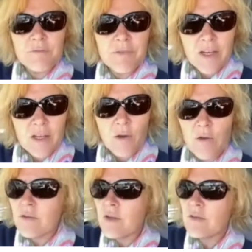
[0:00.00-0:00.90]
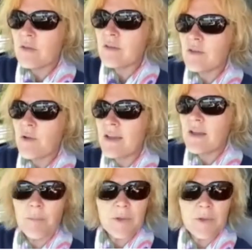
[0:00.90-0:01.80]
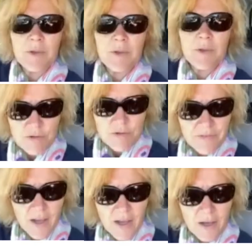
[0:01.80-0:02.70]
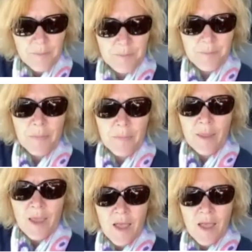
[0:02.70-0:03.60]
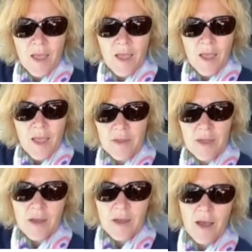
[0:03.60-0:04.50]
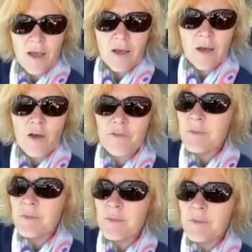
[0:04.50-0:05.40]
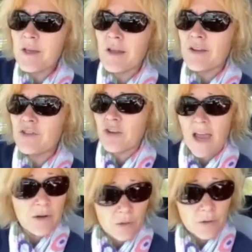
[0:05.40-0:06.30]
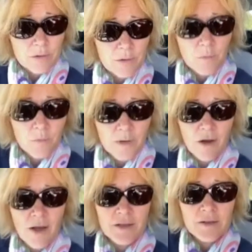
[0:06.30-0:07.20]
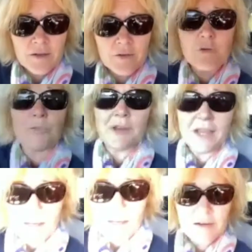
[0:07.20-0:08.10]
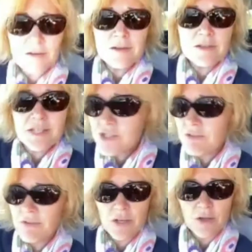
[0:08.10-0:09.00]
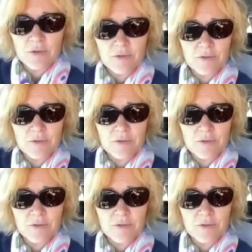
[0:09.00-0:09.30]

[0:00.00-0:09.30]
videos. There's a great company called TrueFire, and they offered me a channel where I could create teaching videos.